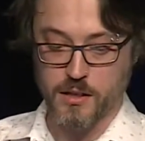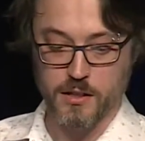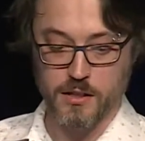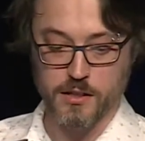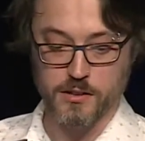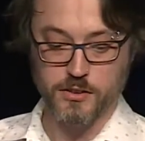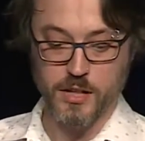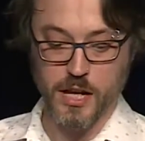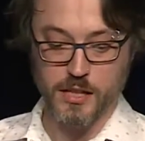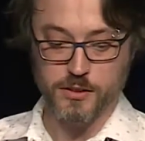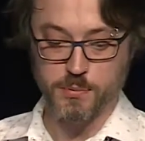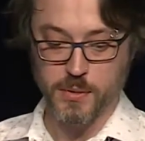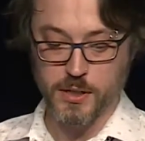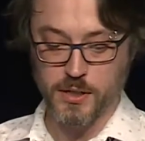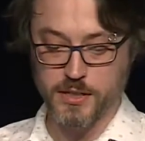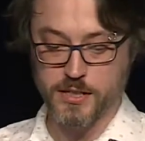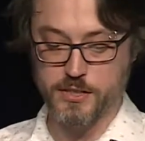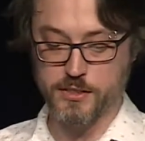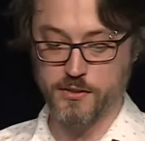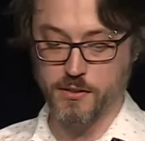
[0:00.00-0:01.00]
So as
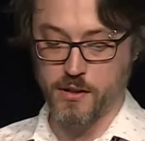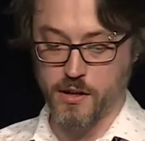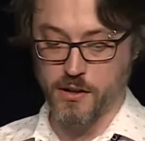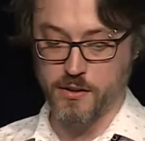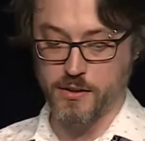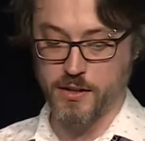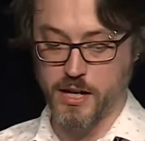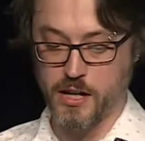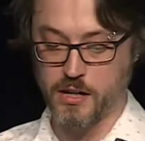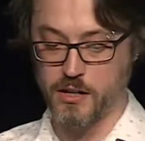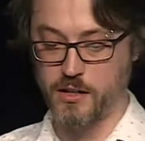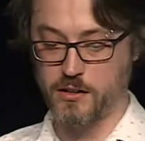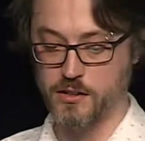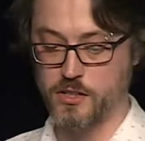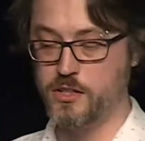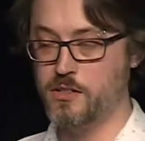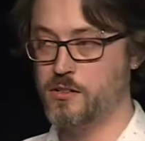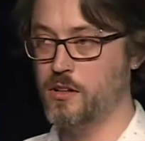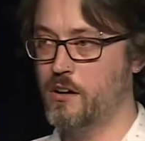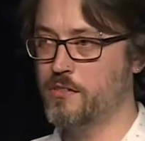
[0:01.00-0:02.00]
monoliths grow,
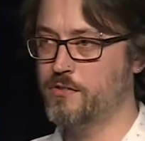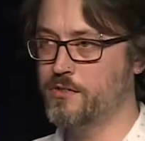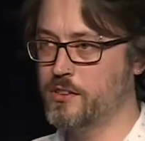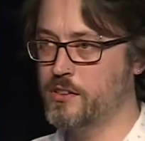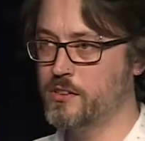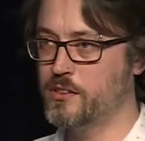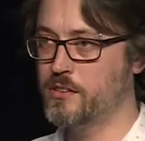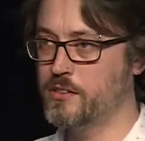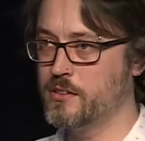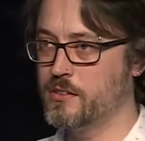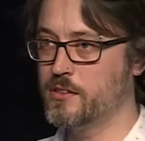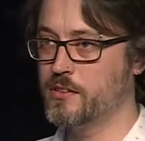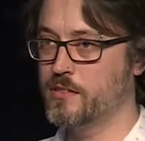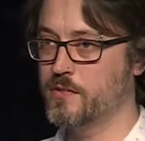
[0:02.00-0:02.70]
they often